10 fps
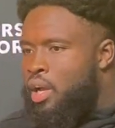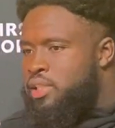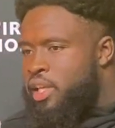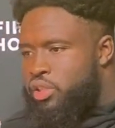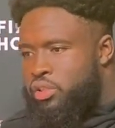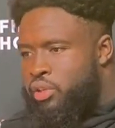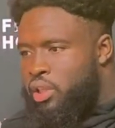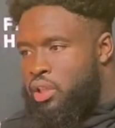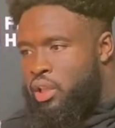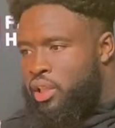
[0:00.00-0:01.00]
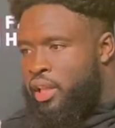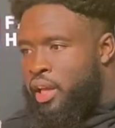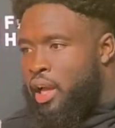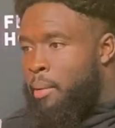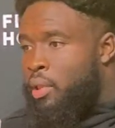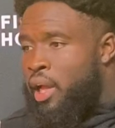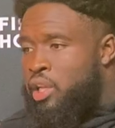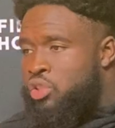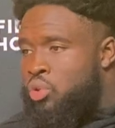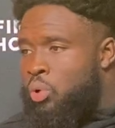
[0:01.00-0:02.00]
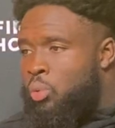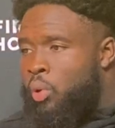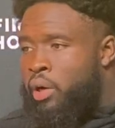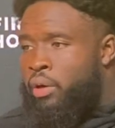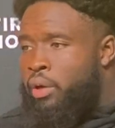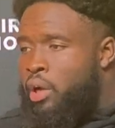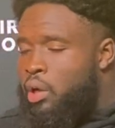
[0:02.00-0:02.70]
text or anything like that. I'm glad he's doing well.